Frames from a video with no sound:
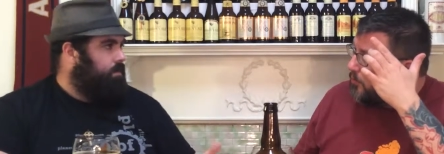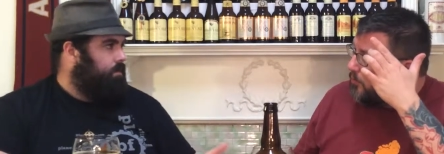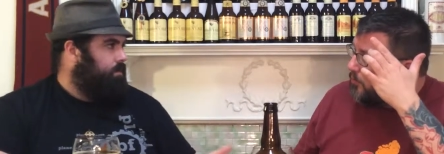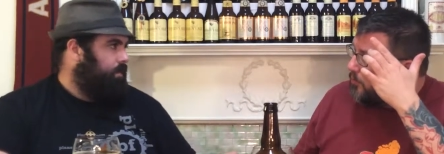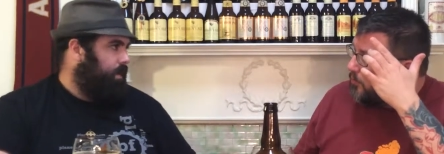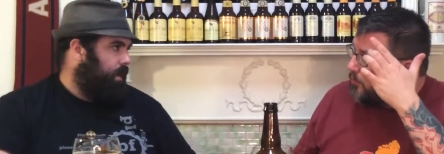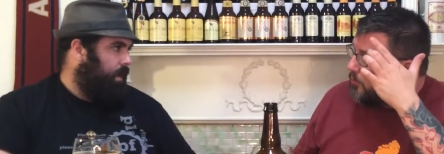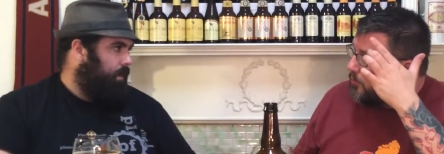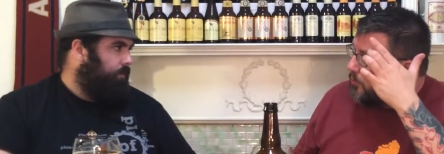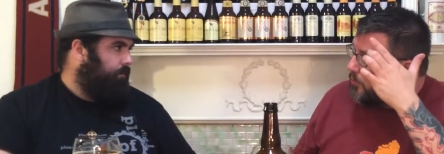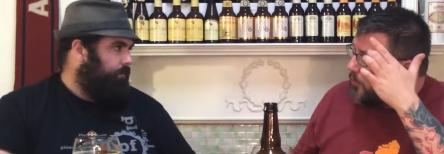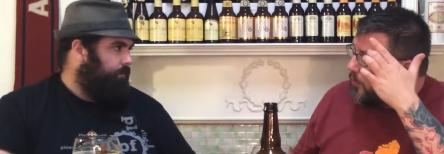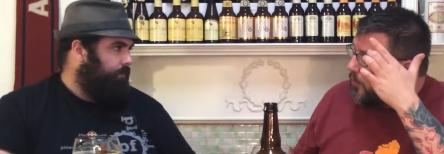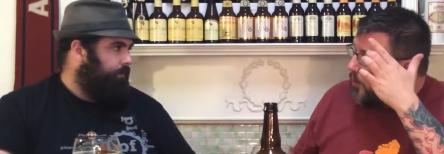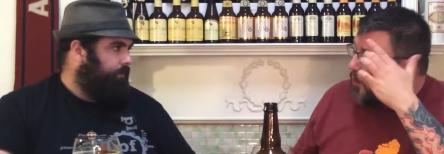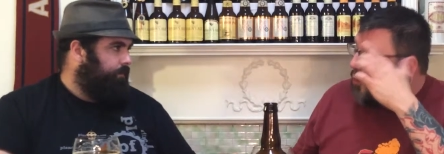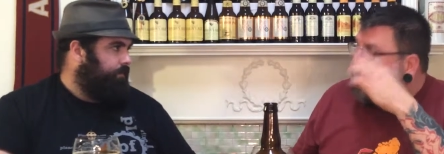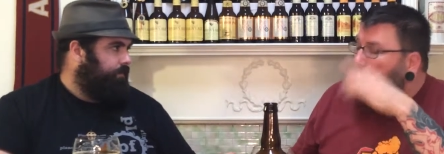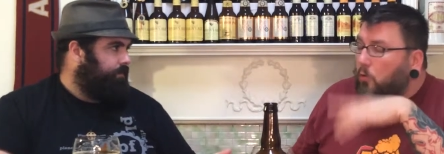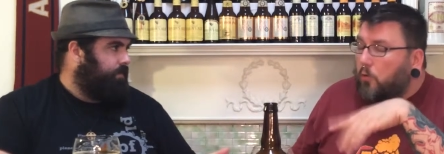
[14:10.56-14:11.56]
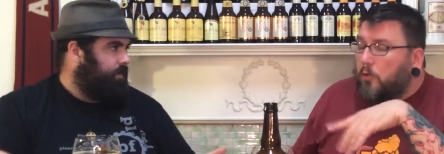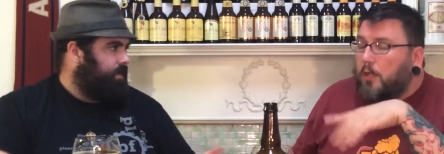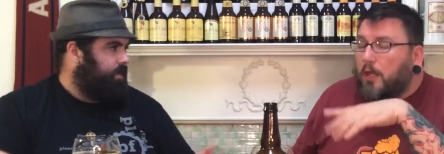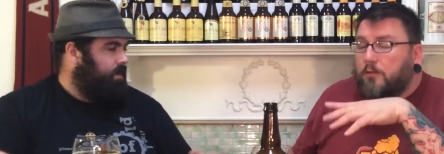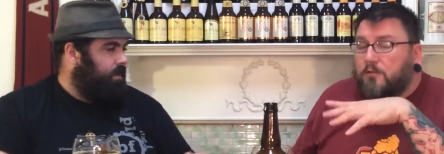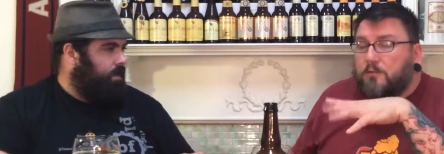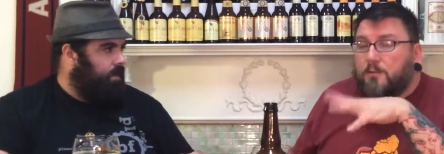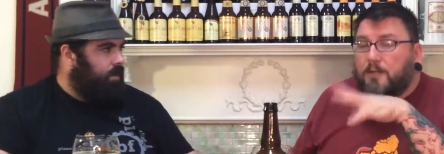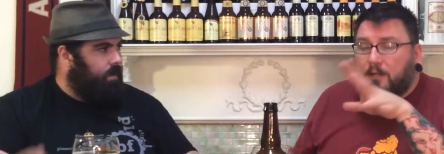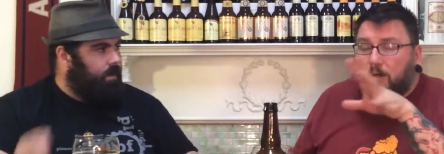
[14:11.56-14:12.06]
Speaker 1: You know? Well, that
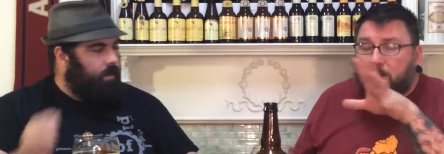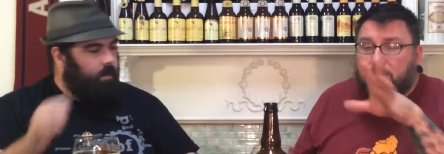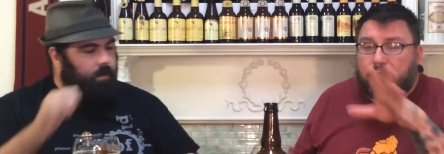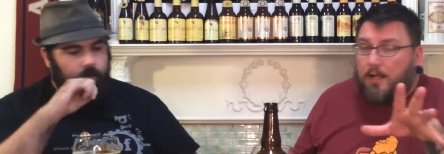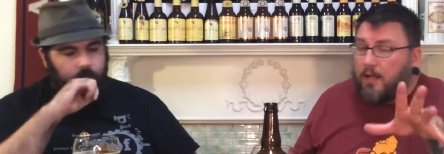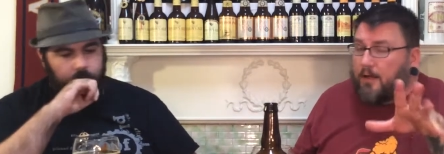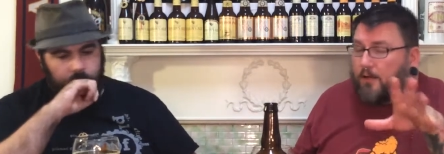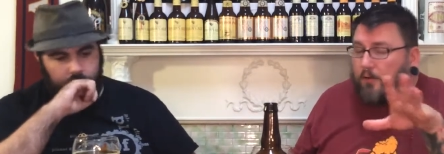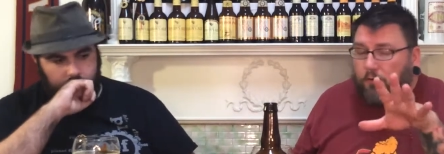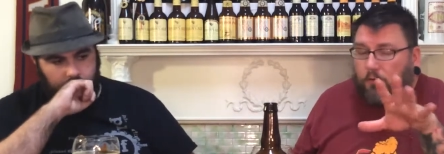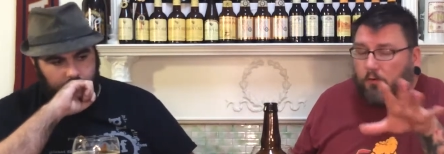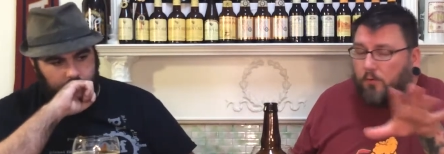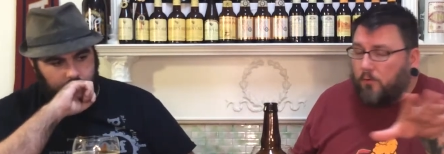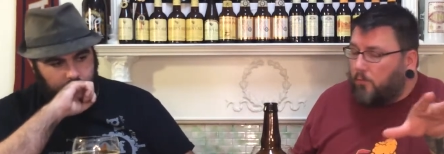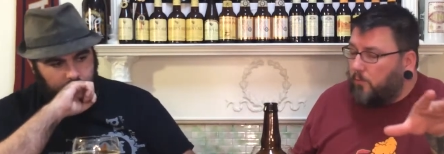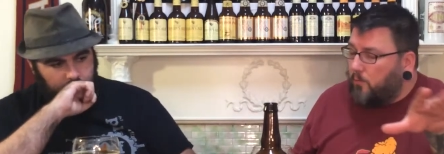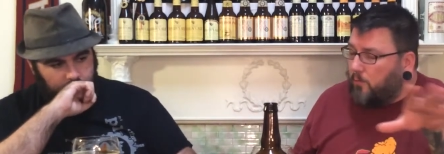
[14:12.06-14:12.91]
was my question. I don't know.